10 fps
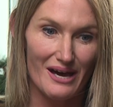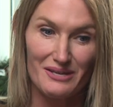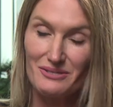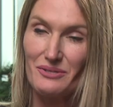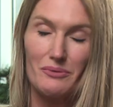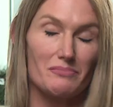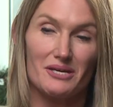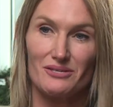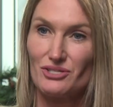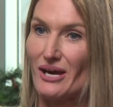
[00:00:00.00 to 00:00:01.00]
as the
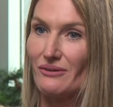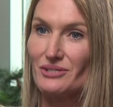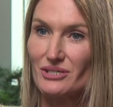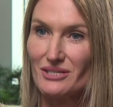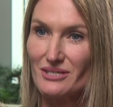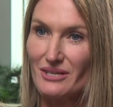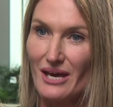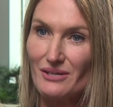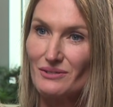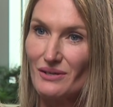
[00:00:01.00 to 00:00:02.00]
biggest challenges
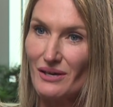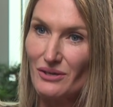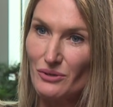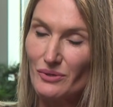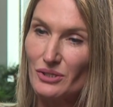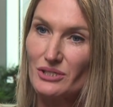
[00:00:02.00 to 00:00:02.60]
that you and your